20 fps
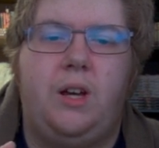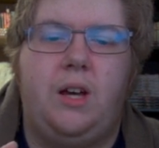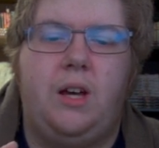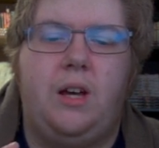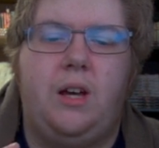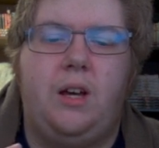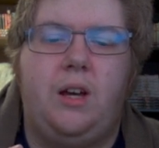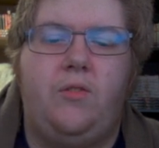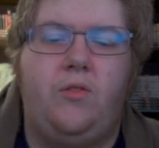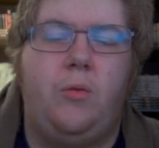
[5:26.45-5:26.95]

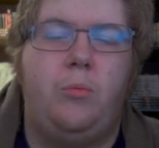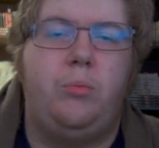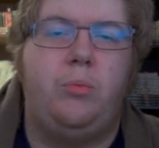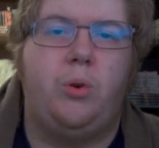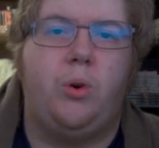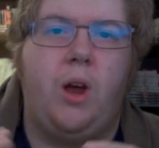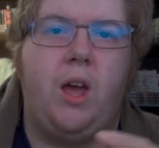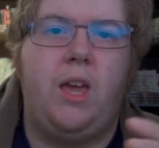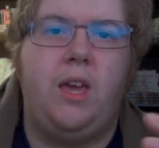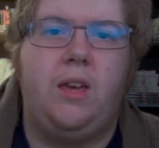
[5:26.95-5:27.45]
a
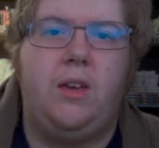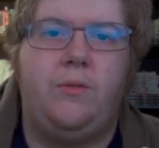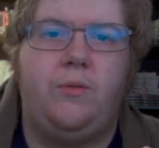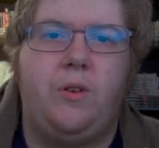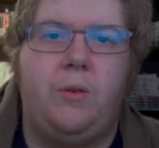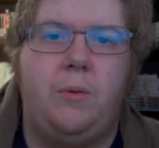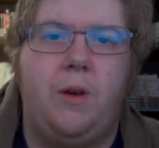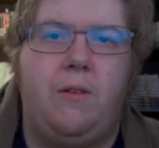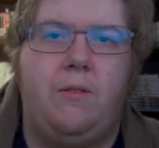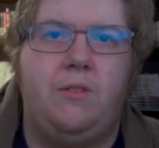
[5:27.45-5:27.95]
break
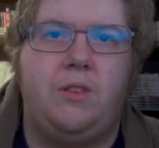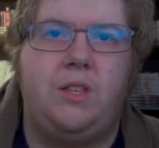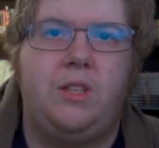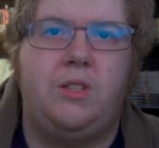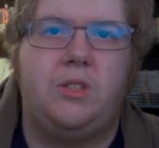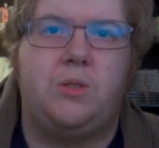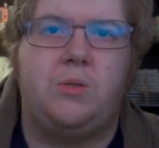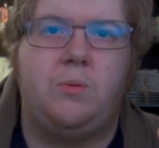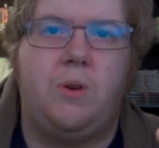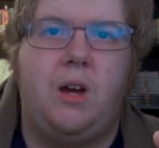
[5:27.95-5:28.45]
from
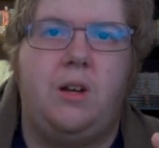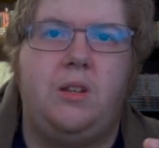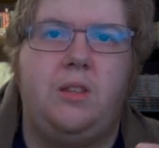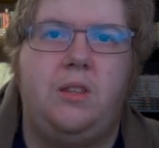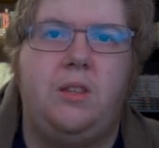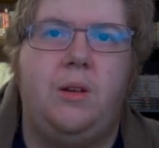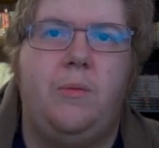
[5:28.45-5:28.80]
everything surrounding